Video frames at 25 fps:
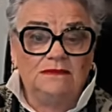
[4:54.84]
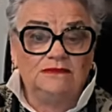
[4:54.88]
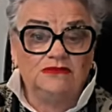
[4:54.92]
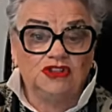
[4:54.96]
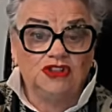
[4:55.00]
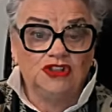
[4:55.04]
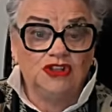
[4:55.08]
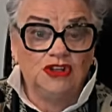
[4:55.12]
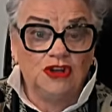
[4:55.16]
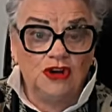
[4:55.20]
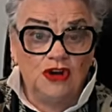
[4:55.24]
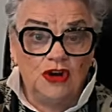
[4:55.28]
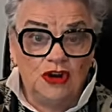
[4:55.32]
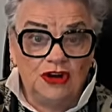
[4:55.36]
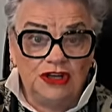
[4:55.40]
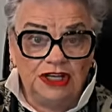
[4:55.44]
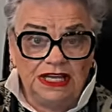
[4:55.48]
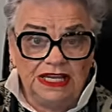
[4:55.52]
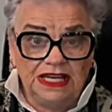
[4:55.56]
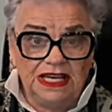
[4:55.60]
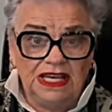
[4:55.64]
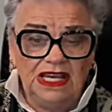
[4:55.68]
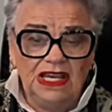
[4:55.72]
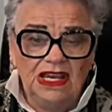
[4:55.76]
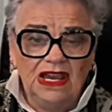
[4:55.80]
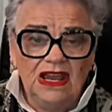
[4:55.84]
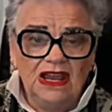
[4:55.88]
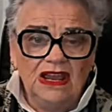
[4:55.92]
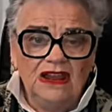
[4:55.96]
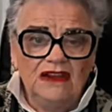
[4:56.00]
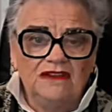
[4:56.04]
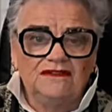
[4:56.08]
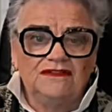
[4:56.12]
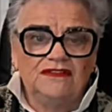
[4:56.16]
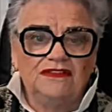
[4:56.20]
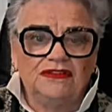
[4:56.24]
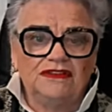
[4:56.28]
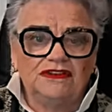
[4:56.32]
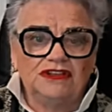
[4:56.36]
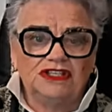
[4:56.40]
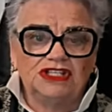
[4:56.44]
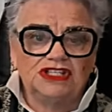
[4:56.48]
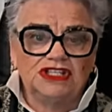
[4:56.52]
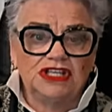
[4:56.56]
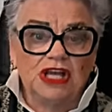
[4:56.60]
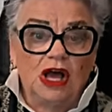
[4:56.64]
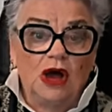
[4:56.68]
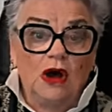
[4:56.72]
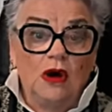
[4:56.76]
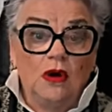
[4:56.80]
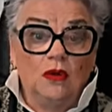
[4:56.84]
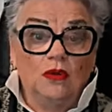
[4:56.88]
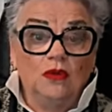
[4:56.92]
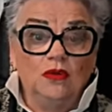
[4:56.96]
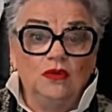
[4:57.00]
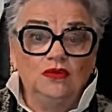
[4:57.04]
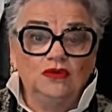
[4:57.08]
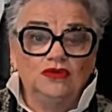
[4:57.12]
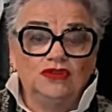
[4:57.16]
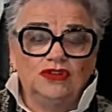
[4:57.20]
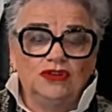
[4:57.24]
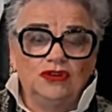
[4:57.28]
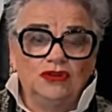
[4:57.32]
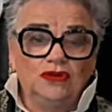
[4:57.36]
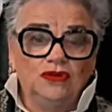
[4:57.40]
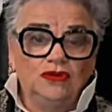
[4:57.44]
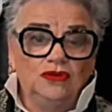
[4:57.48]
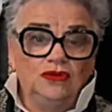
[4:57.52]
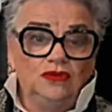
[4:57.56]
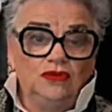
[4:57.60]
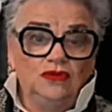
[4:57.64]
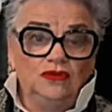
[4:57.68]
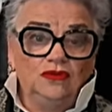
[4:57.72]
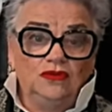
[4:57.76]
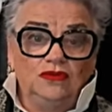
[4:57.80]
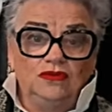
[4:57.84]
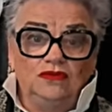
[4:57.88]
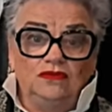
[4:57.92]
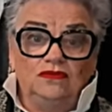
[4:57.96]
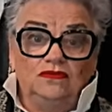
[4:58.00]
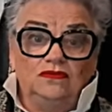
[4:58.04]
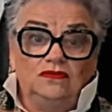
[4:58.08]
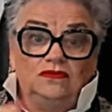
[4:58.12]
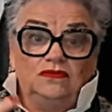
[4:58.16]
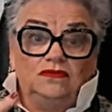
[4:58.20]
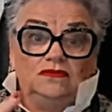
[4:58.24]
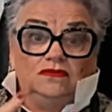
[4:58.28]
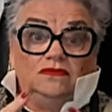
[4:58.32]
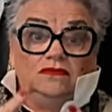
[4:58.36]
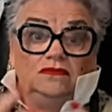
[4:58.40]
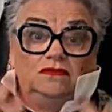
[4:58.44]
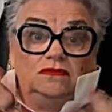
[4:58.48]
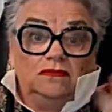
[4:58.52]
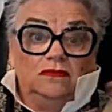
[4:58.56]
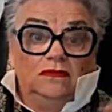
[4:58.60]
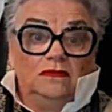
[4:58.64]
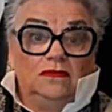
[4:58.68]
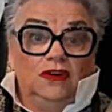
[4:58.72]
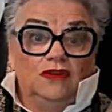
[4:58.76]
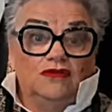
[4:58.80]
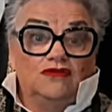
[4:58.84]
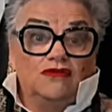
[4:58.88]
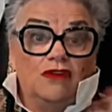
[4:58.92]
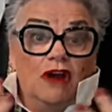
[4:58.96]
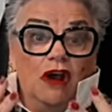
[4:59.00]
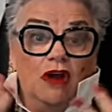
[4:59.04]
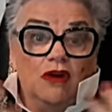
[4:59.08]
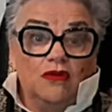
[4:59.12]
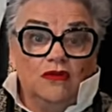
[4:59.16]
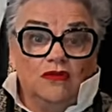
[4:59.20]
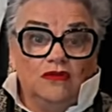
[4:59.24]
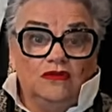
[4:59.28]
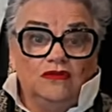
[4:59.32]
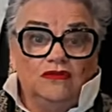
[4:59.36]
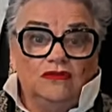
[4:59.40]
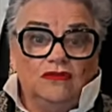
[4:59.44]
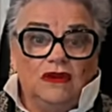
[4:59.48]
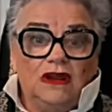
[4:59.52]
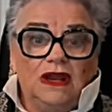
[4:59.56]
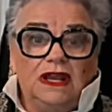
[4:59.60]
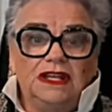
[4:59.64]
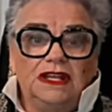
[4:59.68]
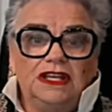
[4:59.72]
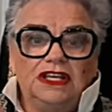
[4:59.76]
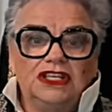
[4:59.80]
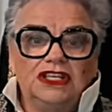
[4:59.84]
journey for the soul to grow and